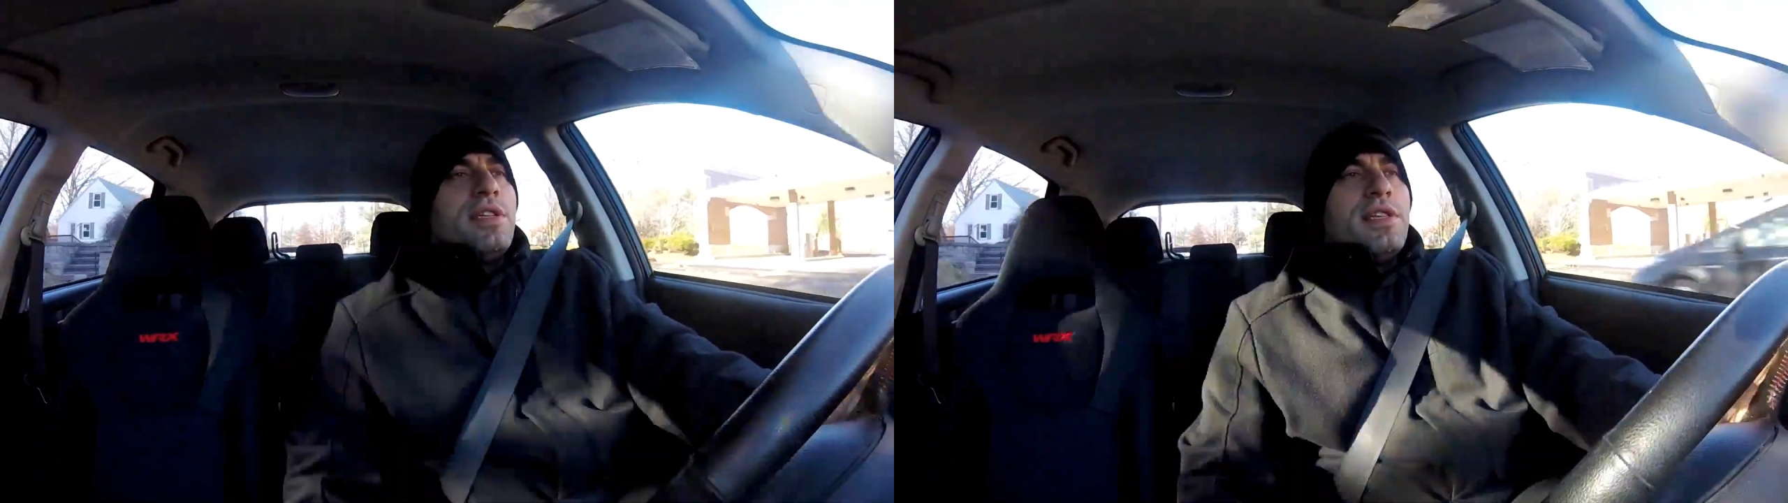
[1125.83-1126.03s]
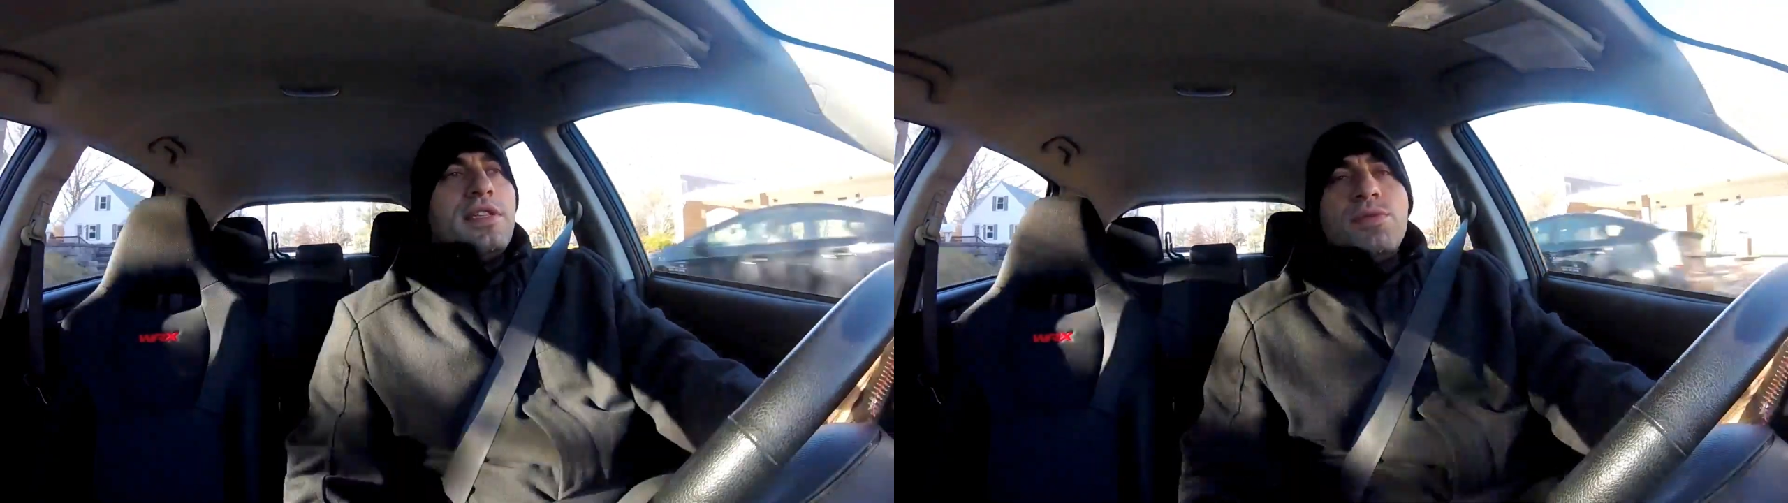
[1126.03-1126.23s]

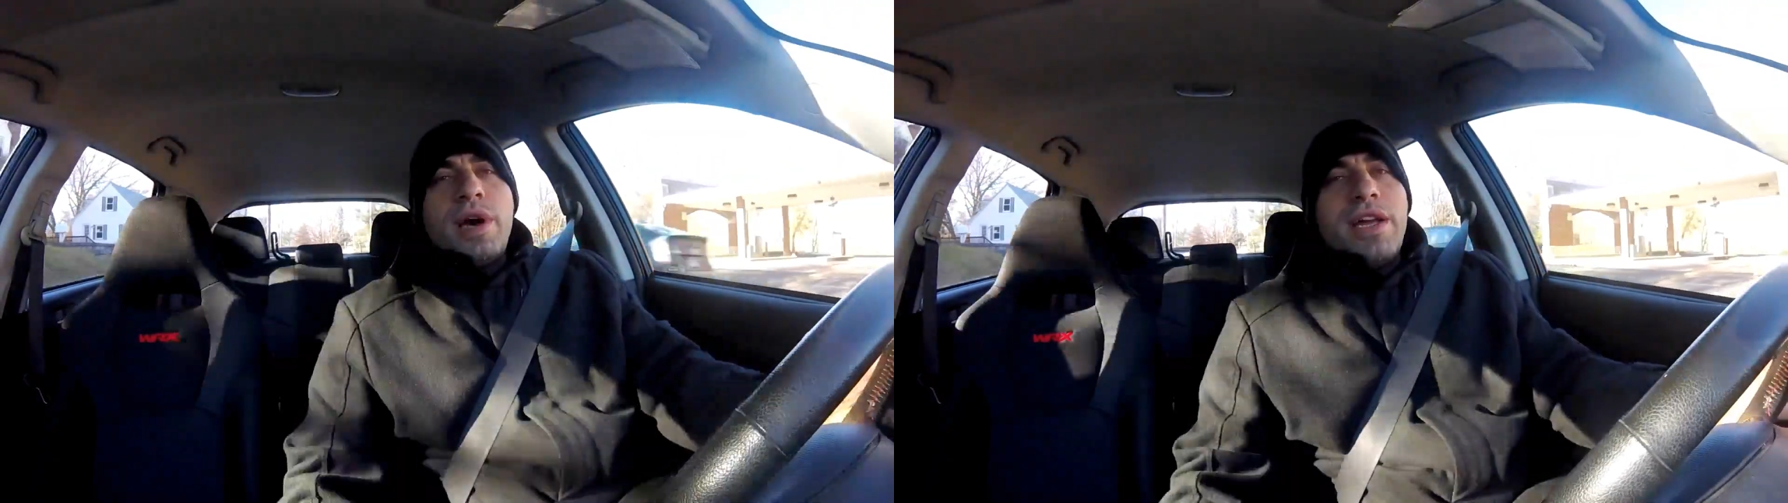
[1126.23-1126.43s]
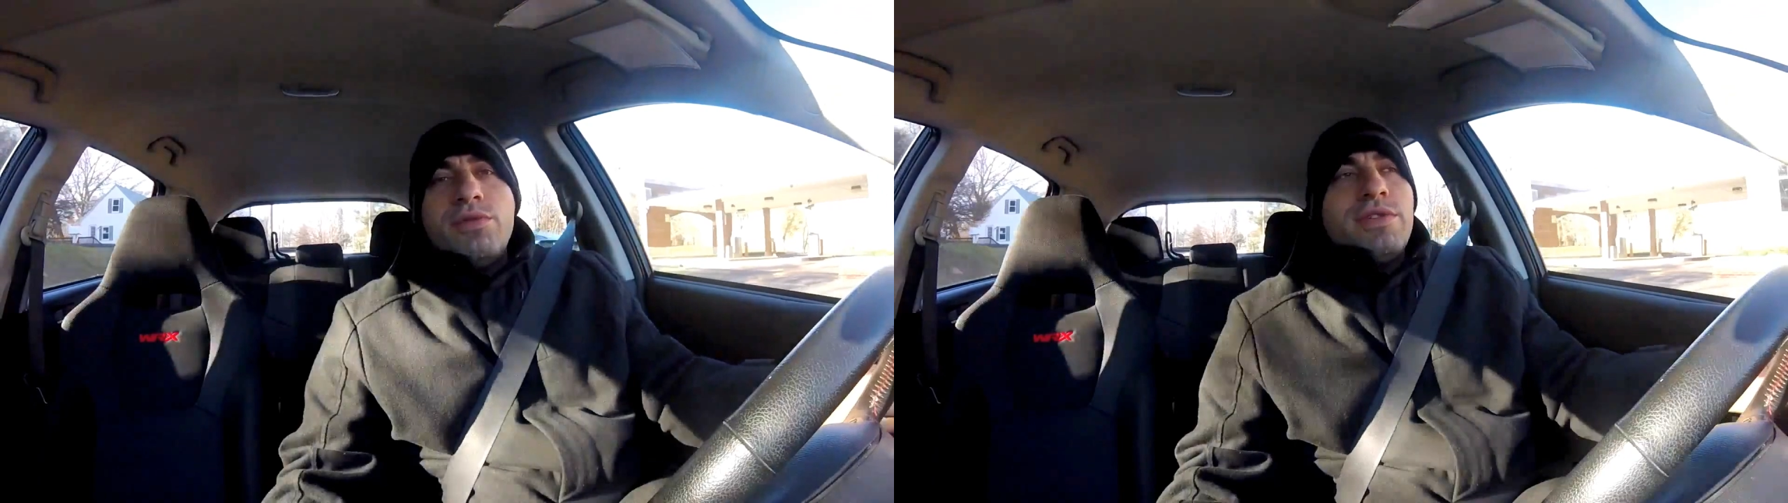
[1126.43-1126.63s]
This is
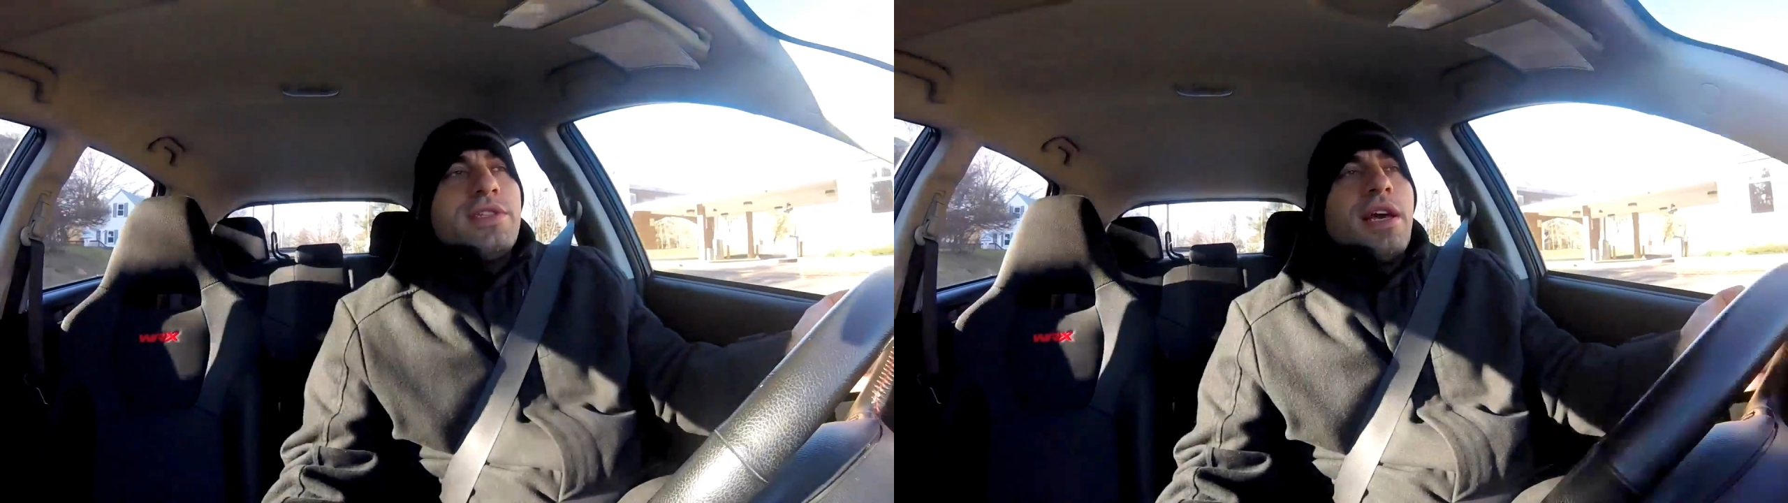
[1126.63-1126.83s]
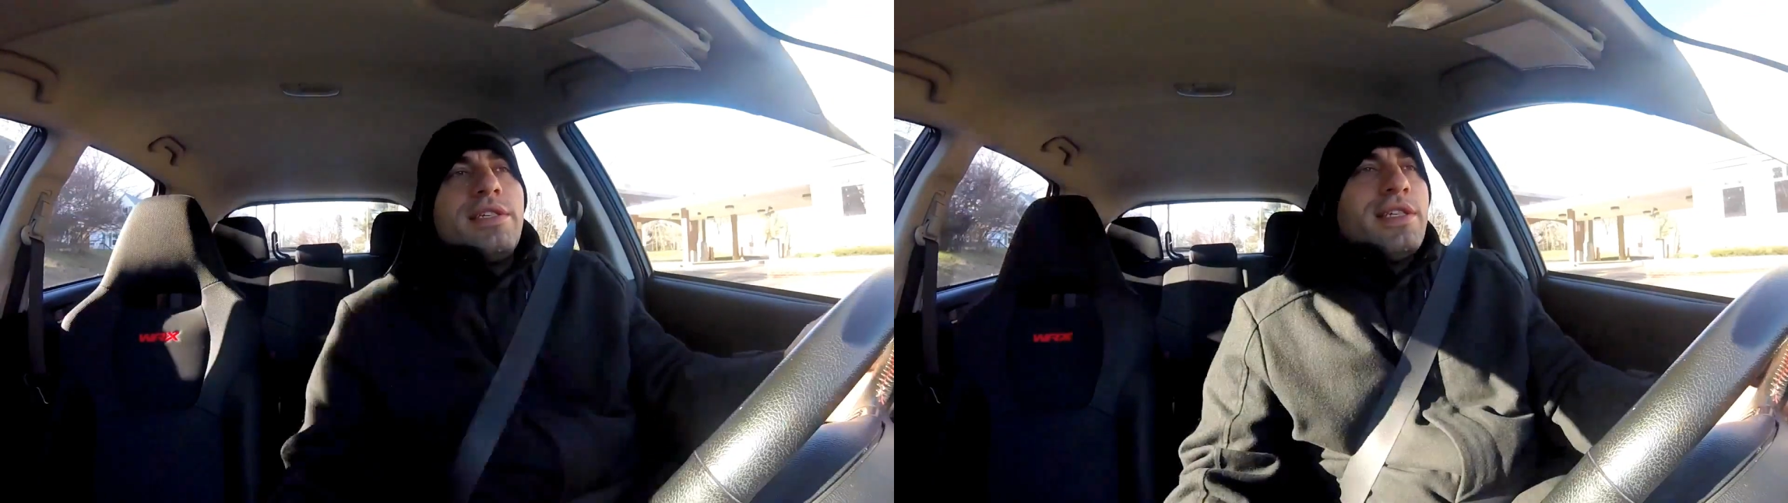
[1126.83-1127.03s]
why I
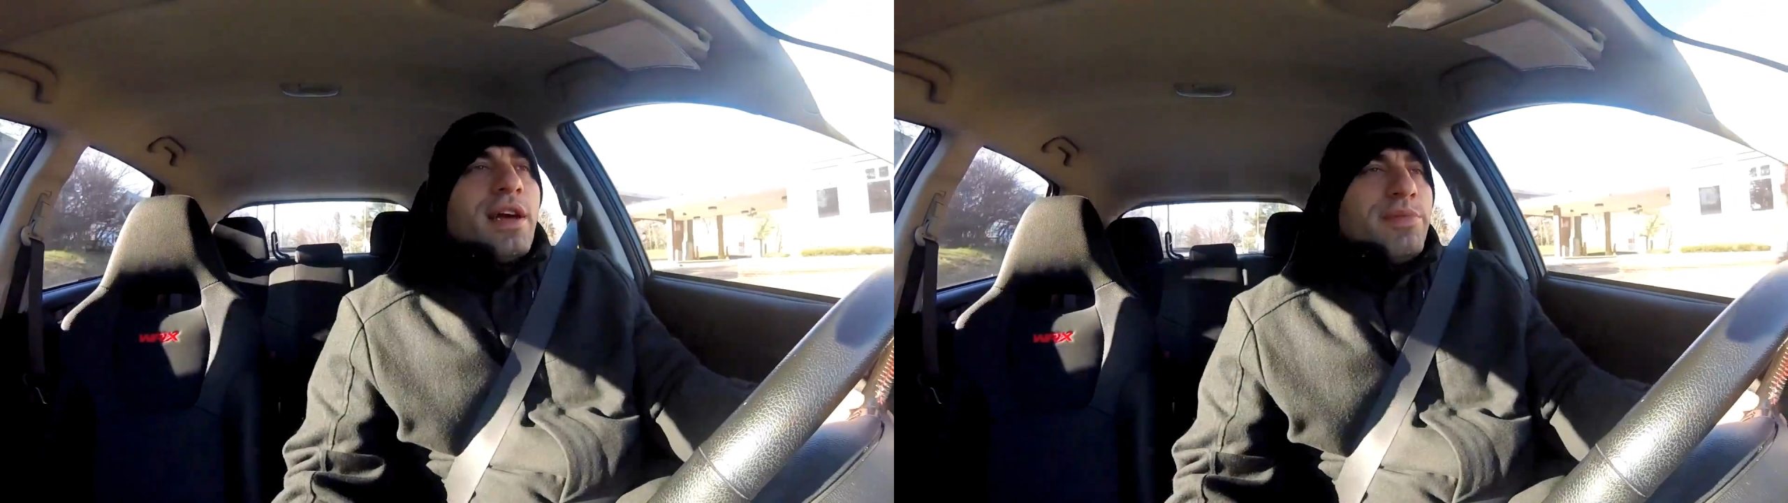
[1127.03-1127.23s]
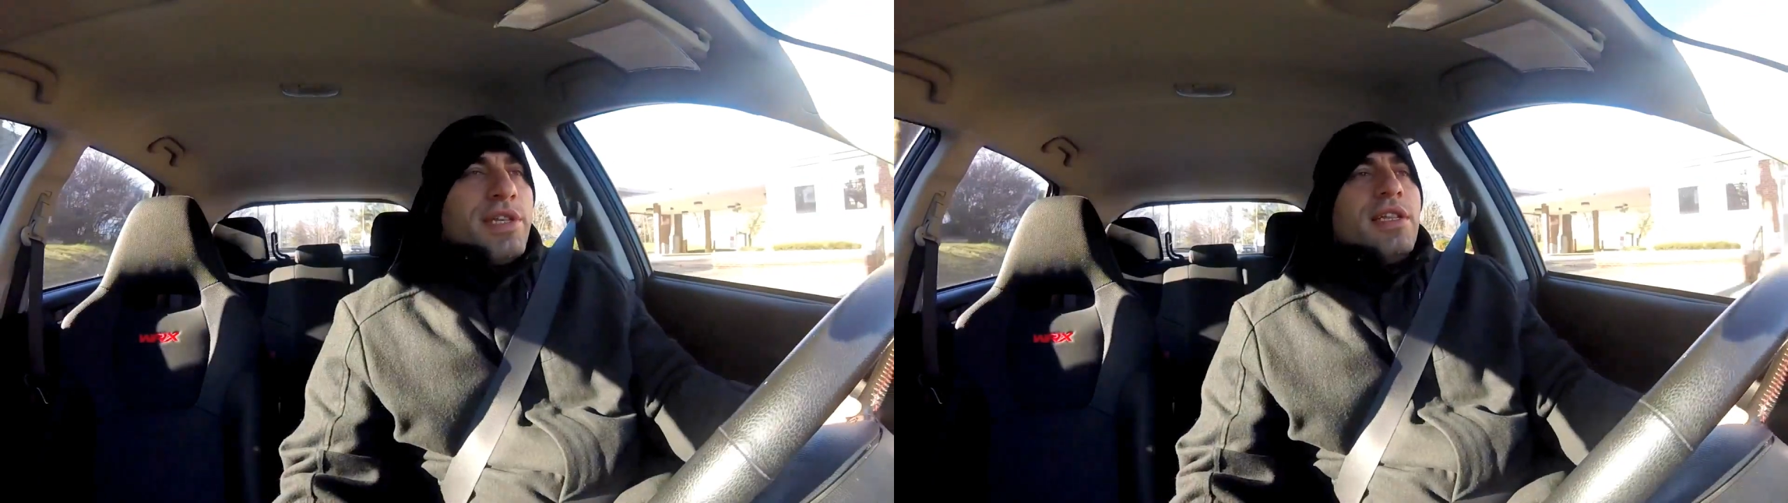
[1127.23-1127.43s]

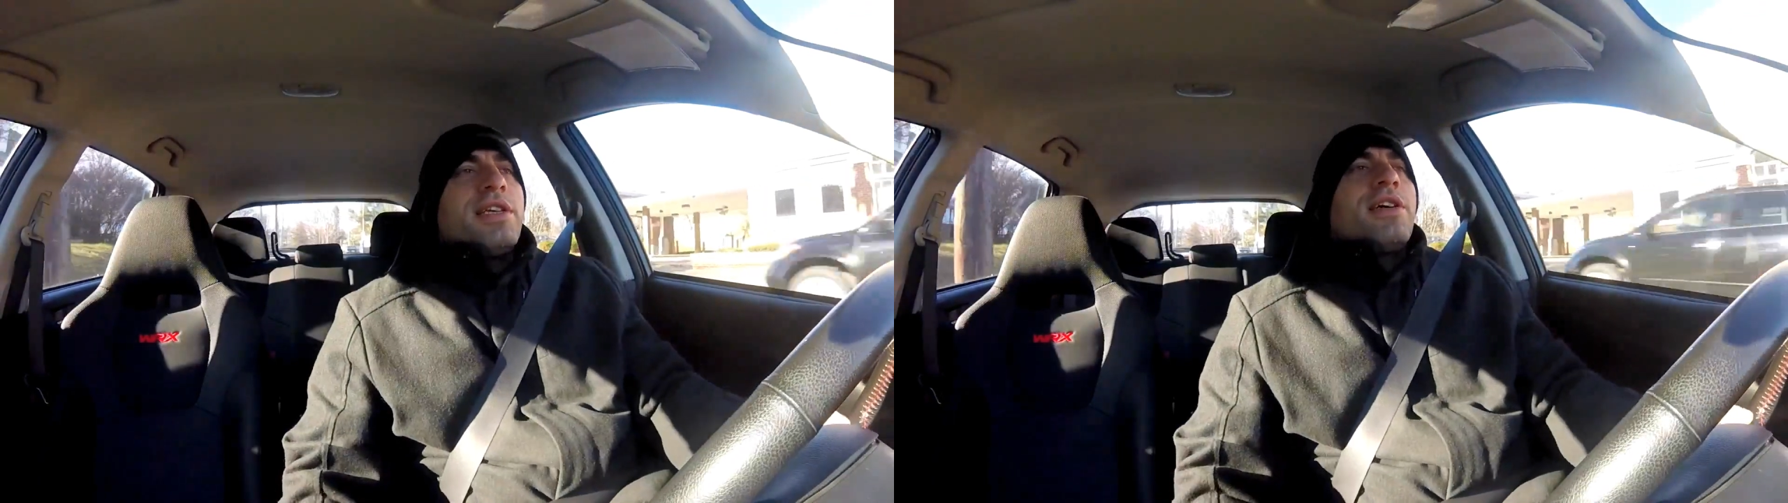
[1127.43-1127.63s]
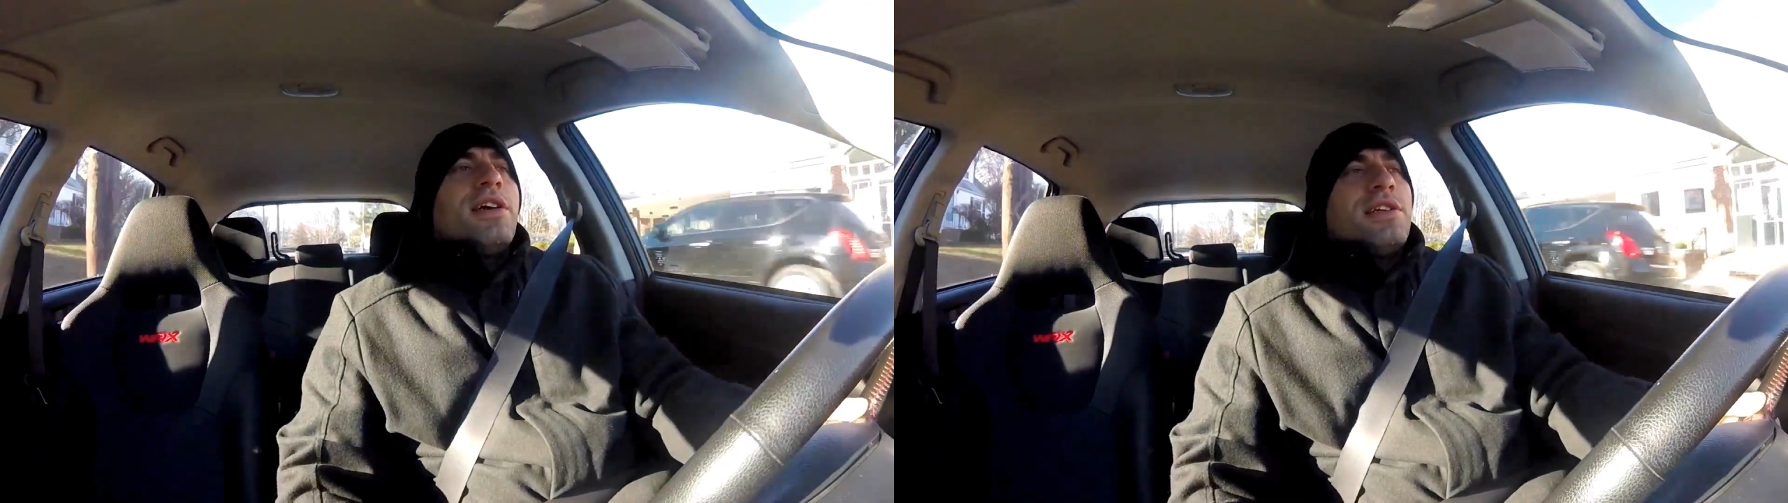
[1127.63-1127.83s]
stopped
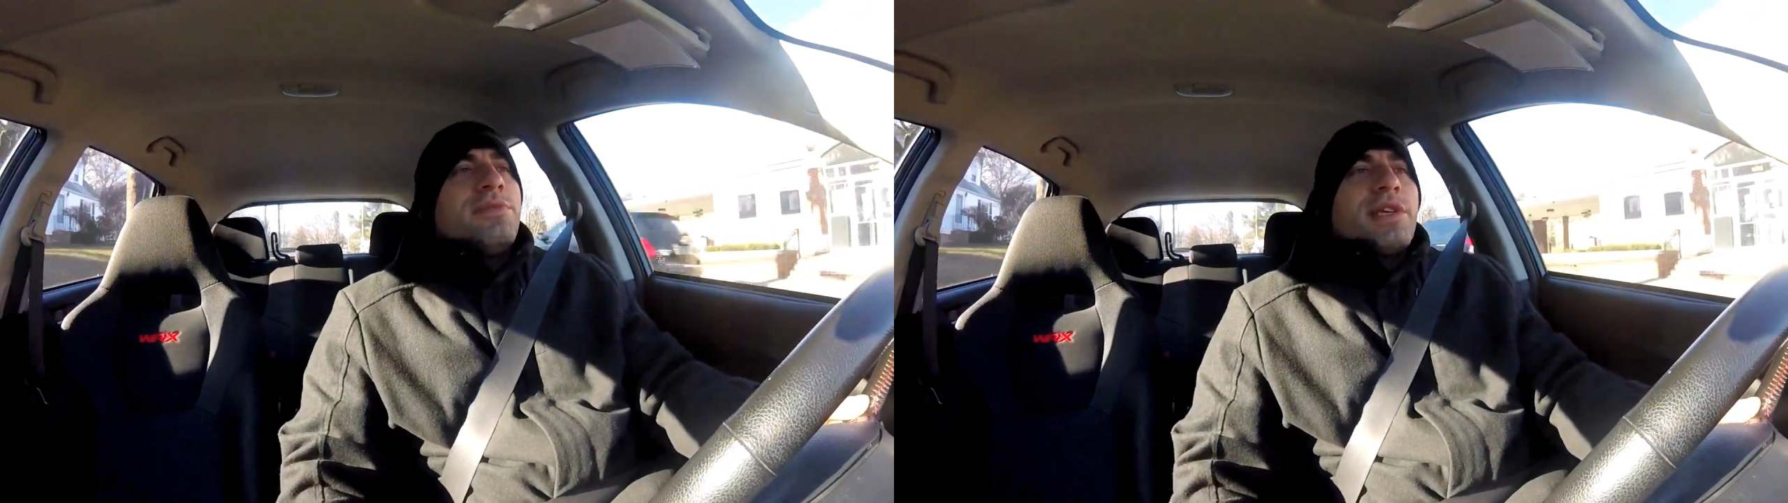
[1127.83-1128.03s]
selling cars,